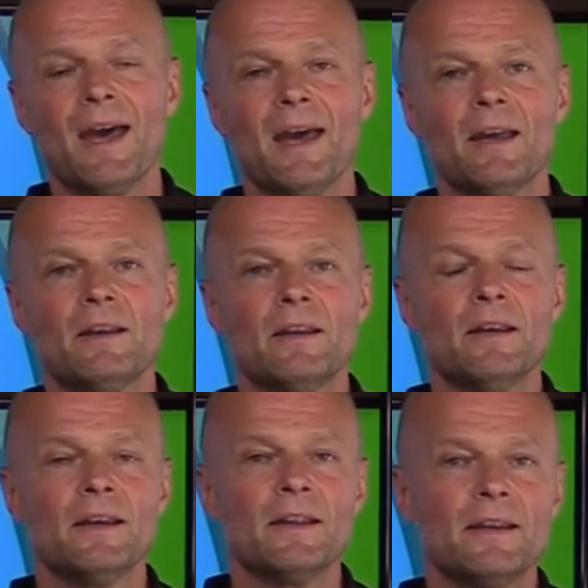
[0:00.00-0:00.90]
And
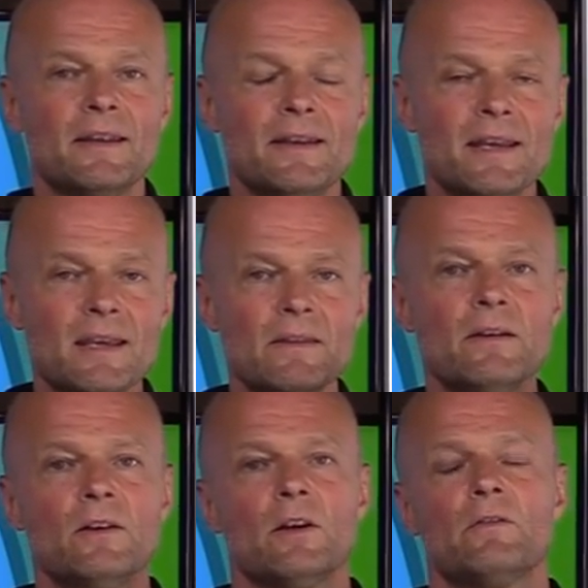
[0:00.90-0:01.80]

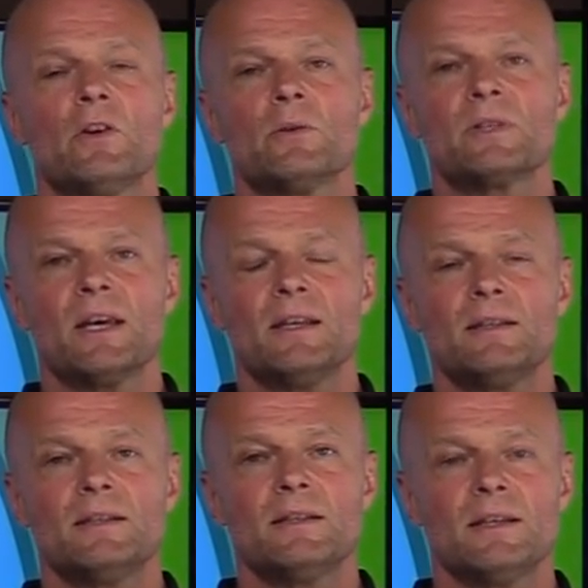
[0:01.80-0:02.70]
neither of those
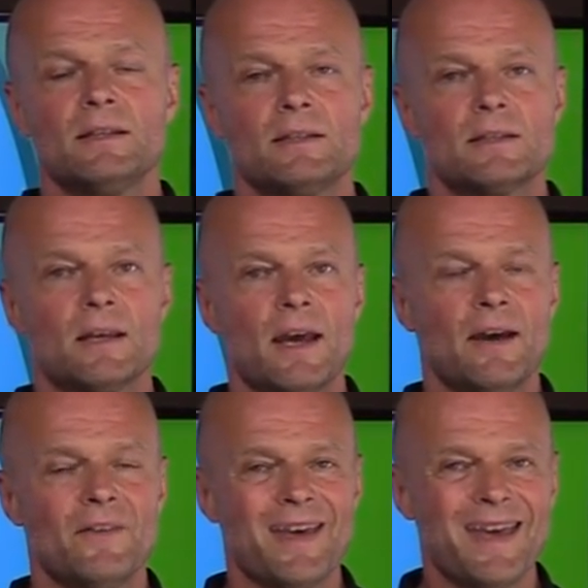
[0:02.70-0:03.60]
entities
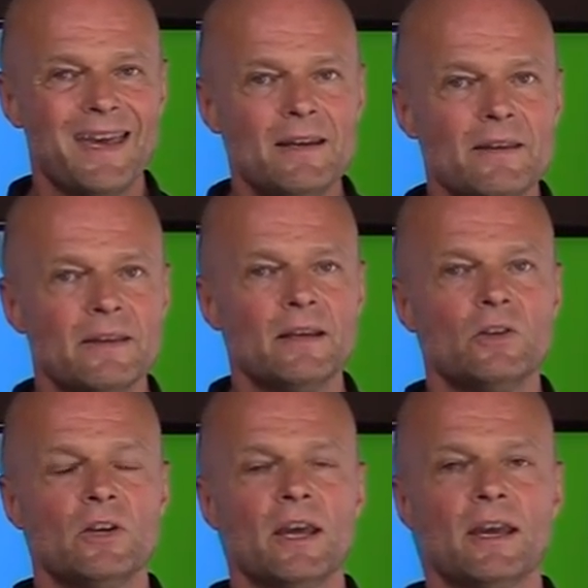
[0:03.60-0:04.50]
have anything
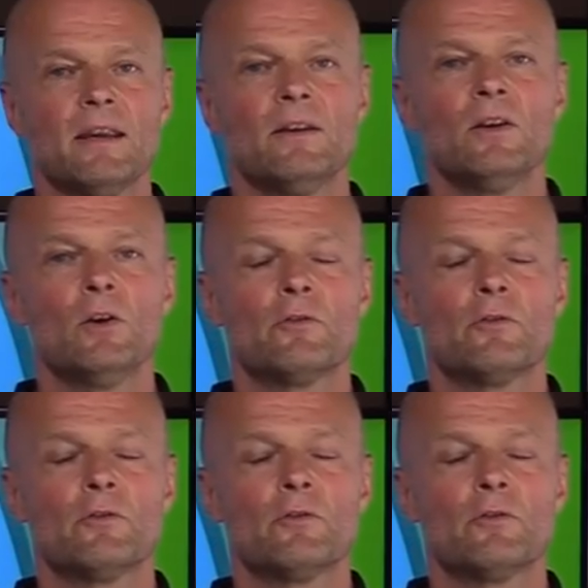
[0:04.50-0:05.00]
to gain